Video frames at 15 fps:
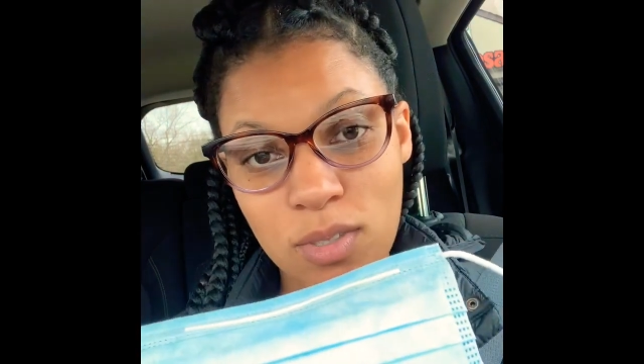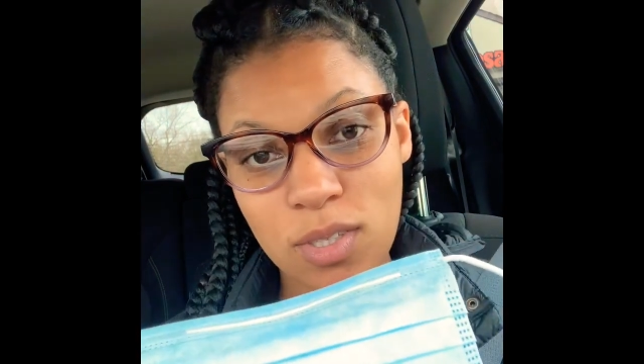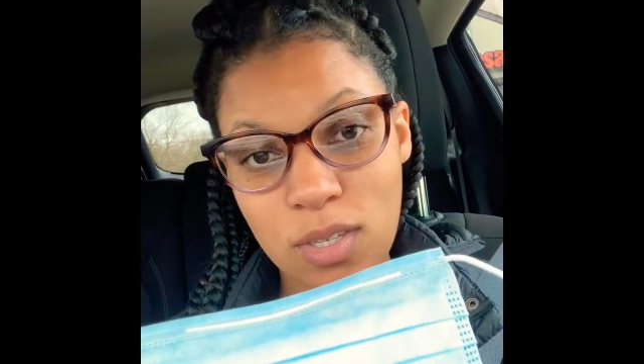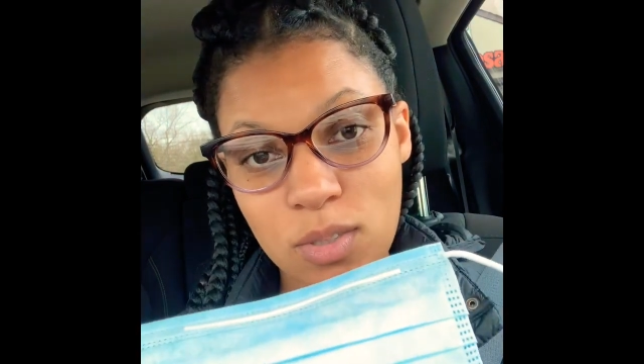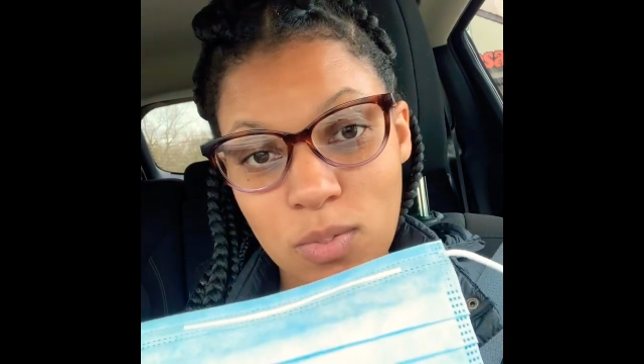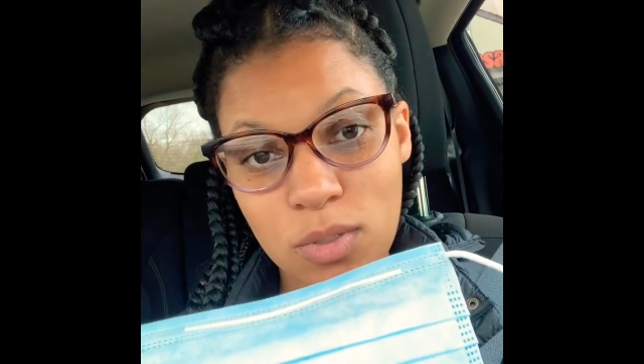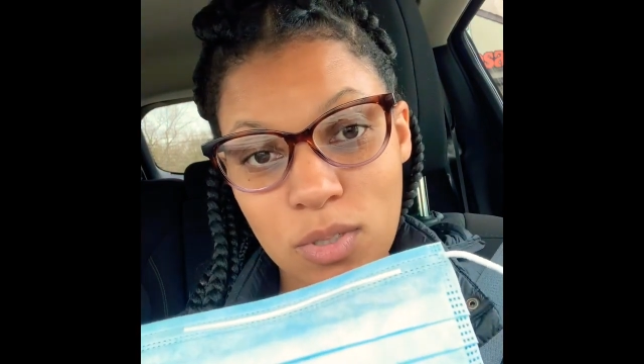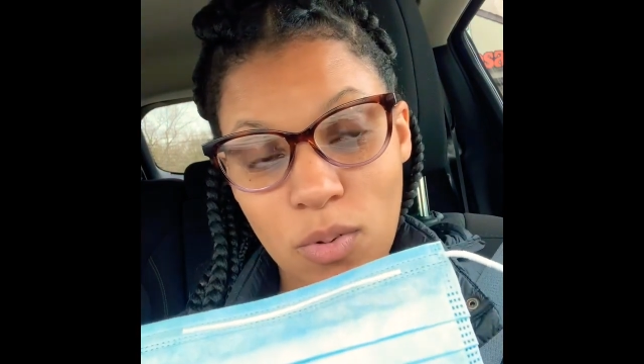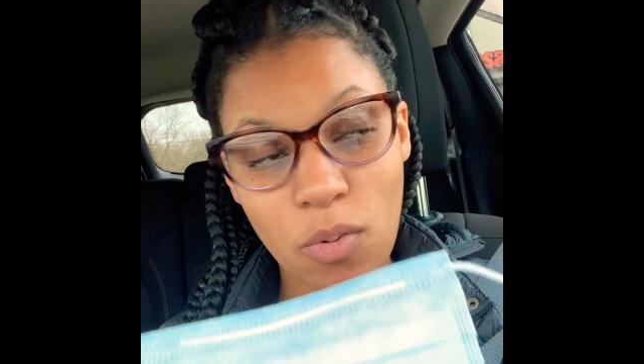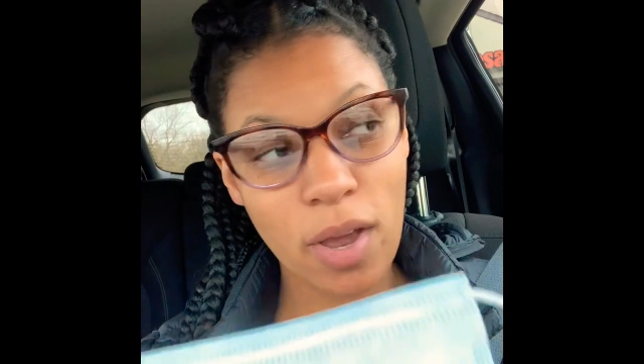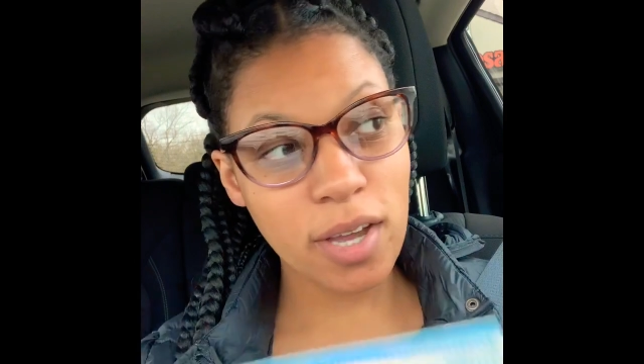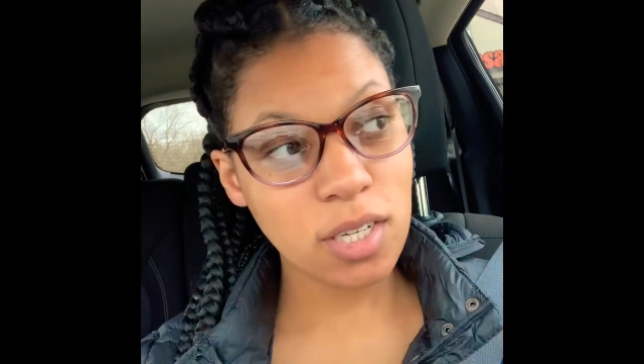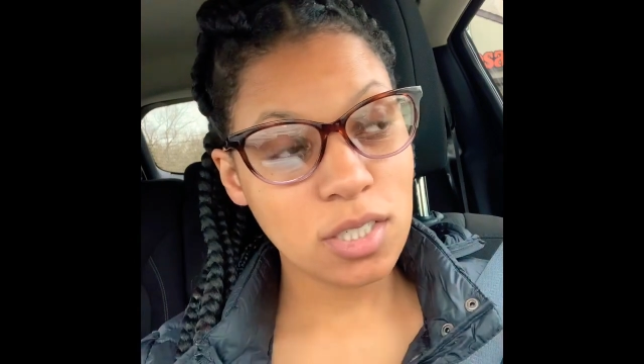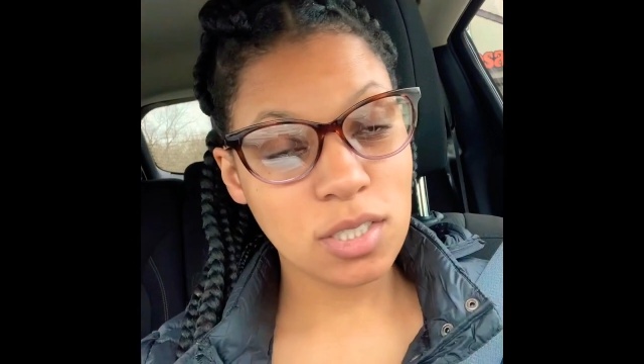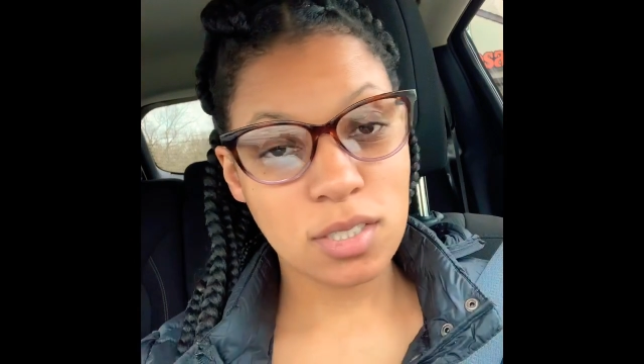this with
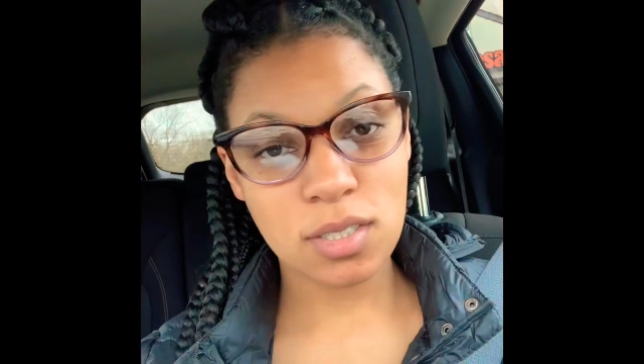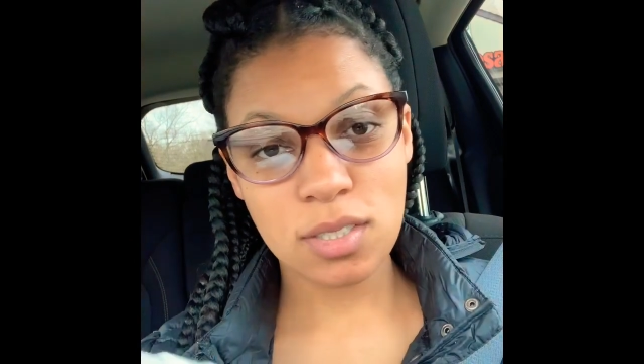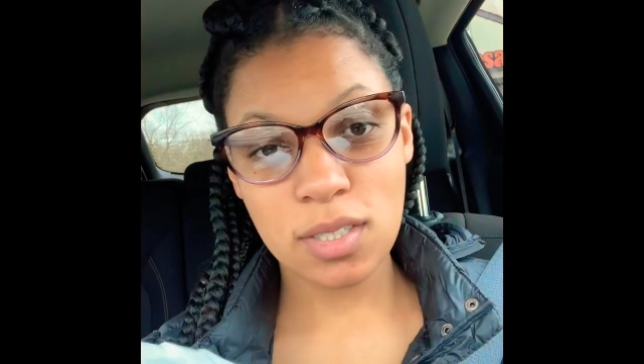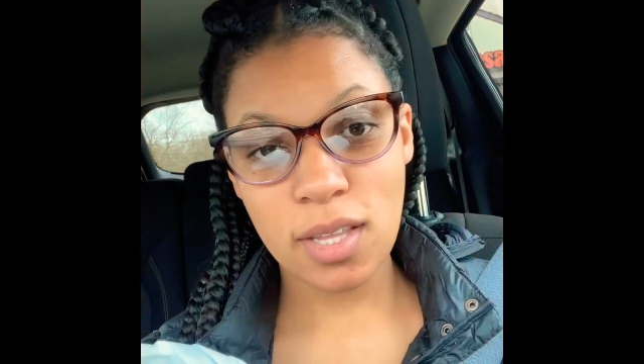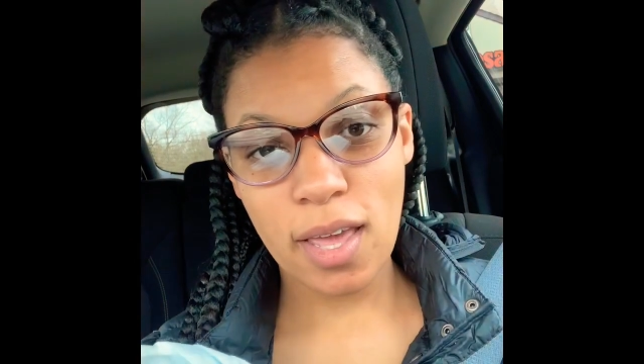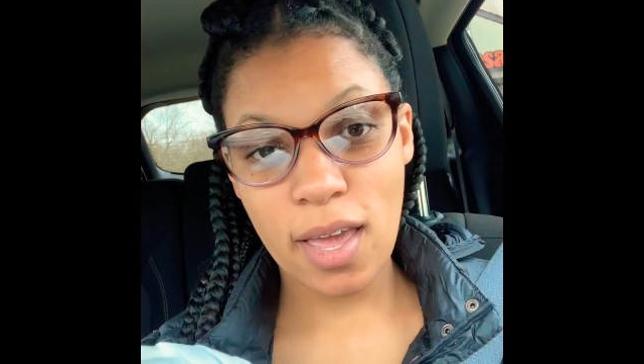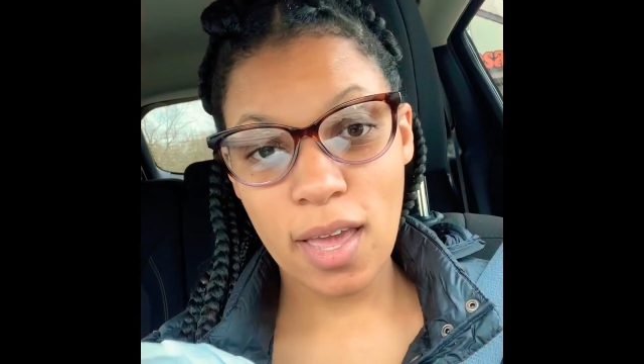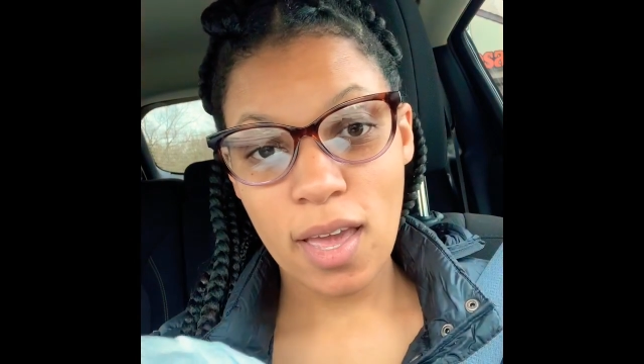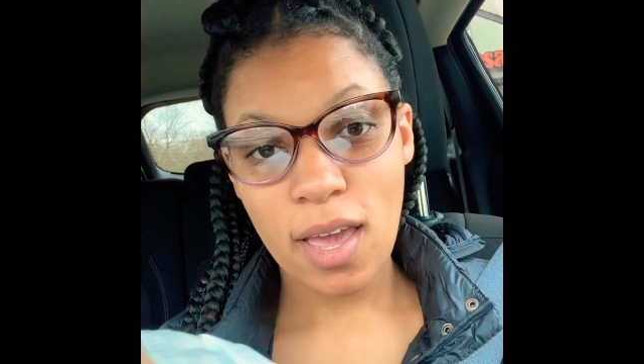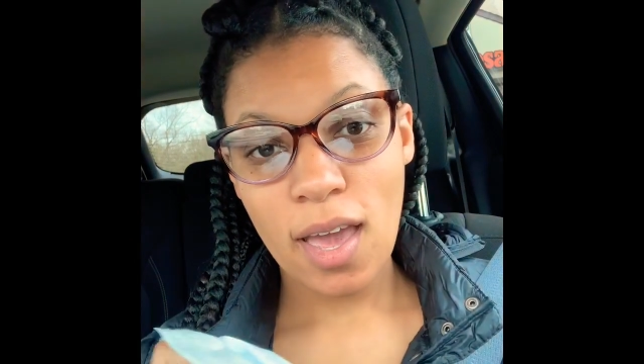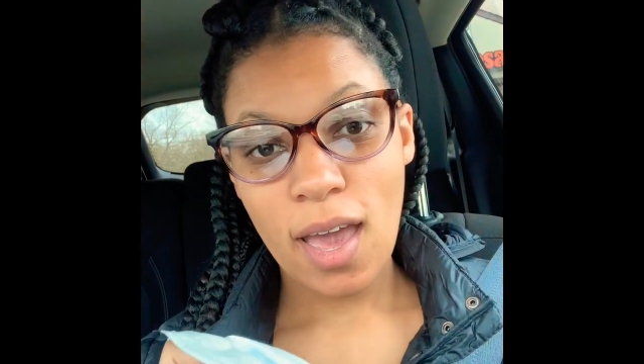directions that